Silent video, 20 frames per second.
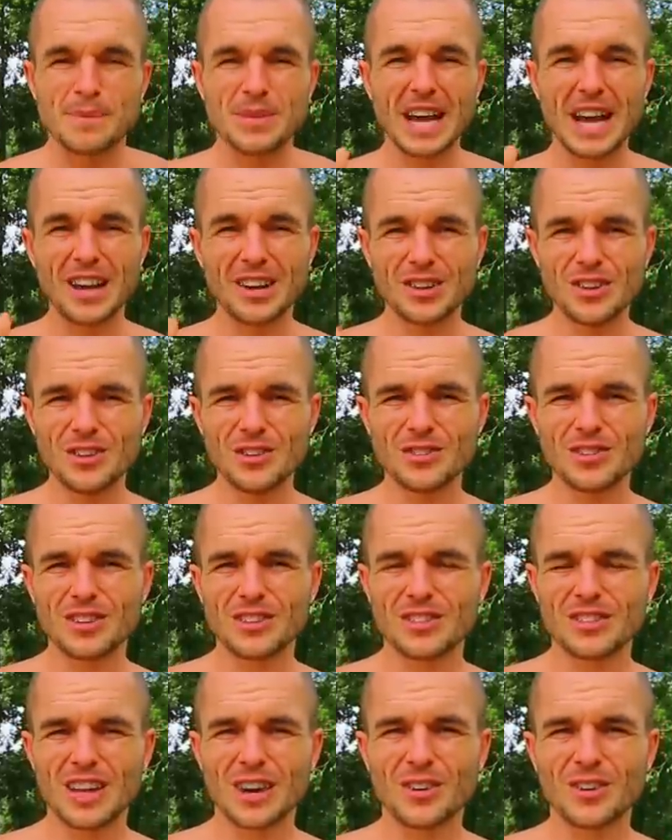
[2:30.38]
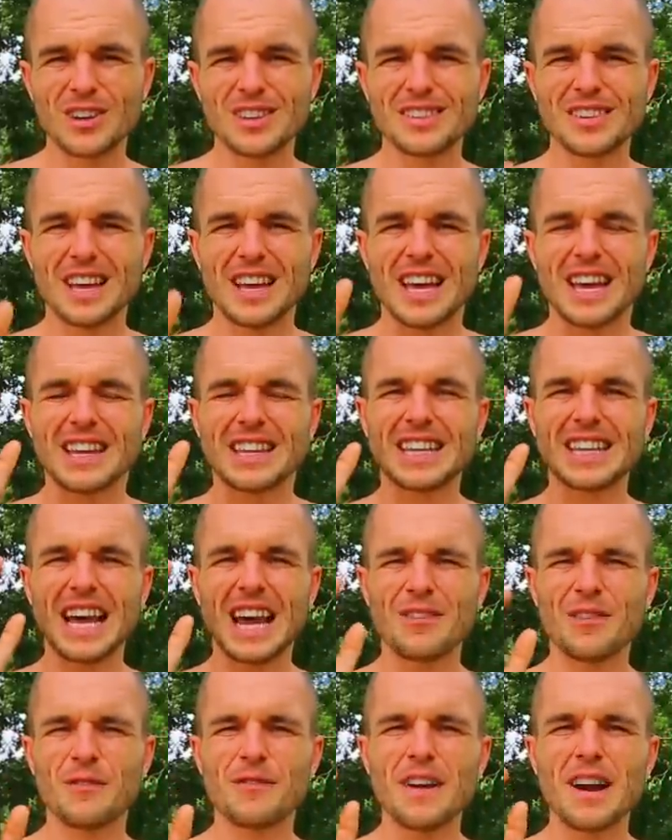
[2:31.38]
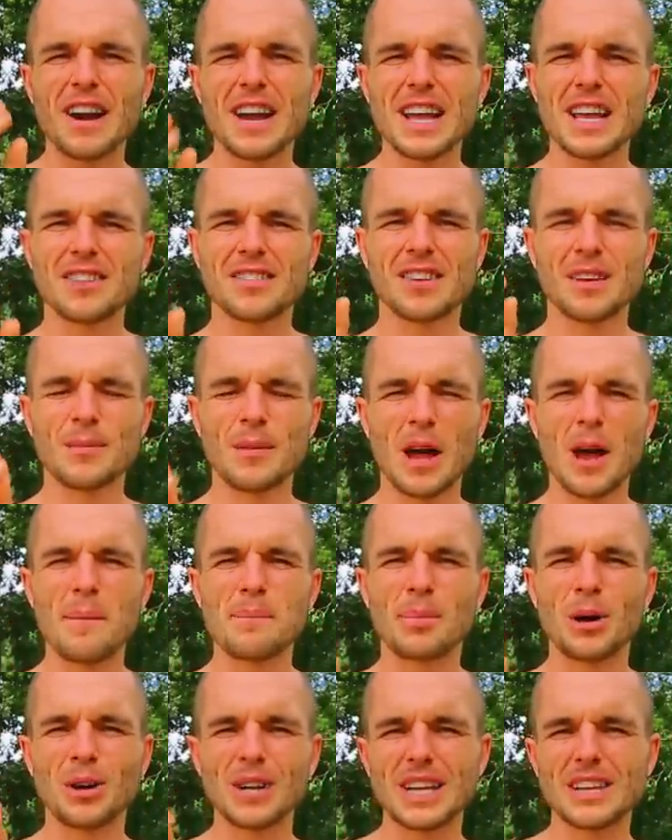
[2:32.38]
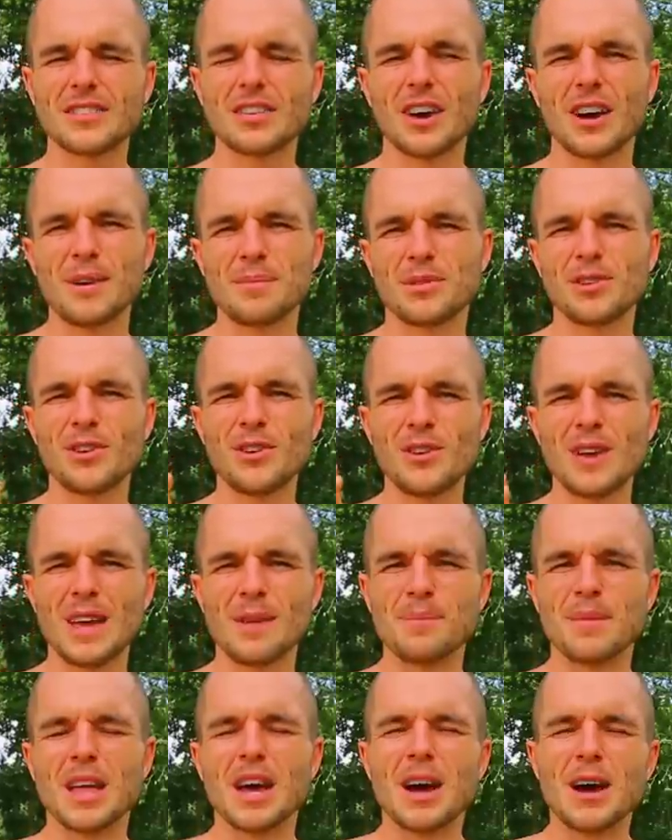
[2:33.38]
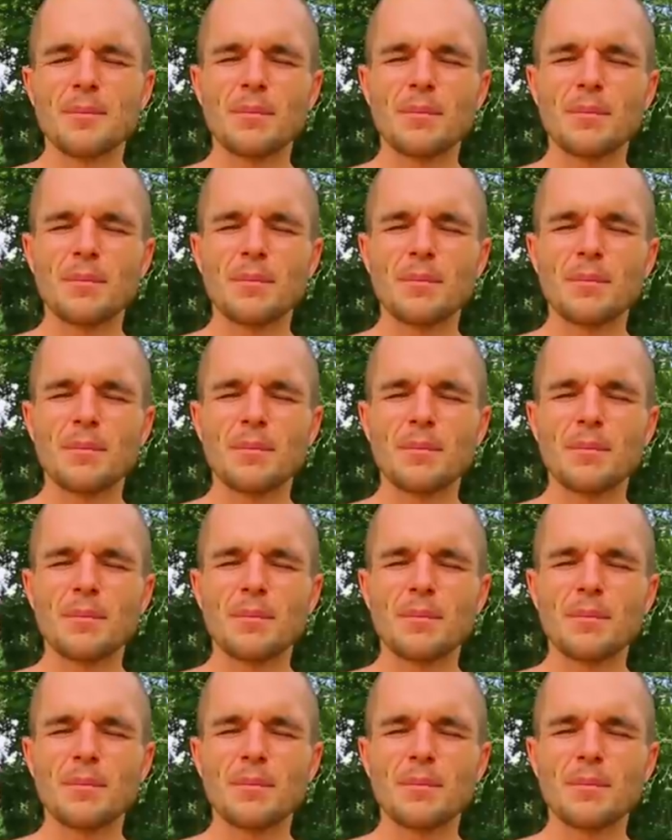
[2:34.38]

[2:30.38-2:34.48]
that are using steroids that have a very similar body type to him.